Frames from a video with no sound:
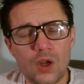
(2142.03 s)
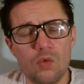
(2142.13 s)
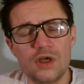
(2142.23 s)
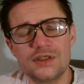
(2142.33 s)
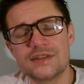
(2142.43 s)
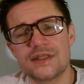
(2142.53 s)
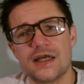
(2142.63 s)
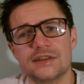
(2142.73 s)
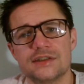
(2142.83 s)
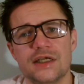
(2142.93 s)
was
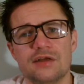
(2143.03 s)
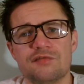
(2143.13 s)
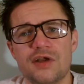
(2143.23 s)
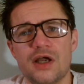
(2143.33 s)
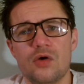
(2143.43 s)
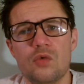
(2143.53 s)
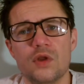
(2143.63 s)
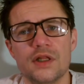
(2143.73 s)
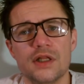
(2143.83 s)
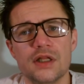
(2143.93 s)
that it fell
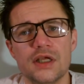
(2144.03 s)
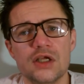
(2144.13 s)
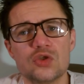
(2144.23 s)
within the